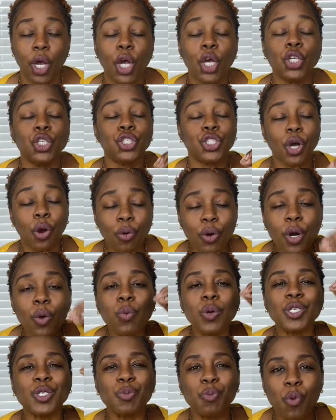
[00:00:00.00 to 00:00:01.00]
Jonah
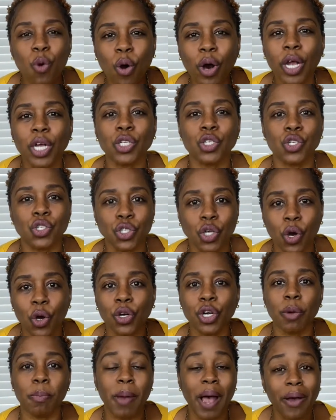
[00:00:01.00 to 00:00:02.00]
was more concerned
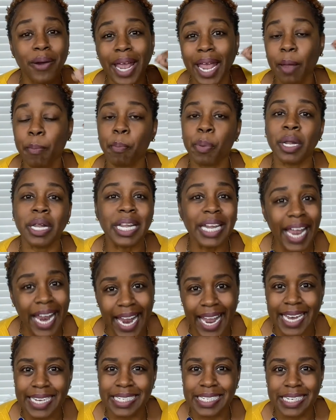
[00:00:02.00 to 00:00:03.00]
about a
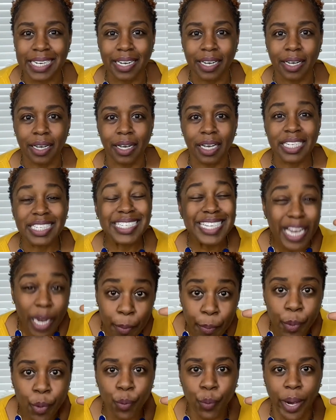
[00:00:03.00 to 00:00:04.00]
plant,
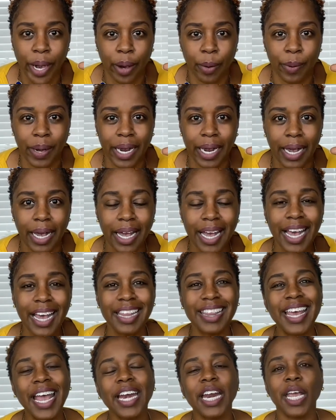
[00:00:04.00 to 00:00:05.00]
temporary,
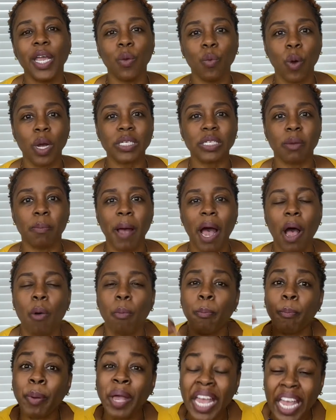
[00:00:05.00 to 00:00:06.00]
than he was
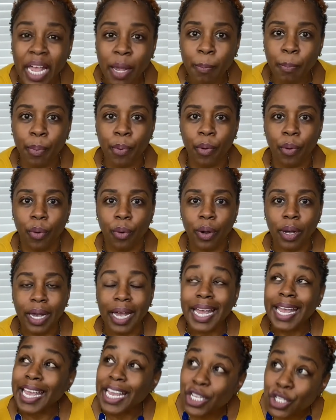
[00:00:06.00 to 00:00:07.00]
about people,
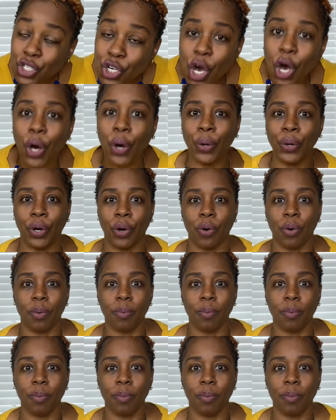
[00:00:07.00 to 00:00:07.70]
eternal.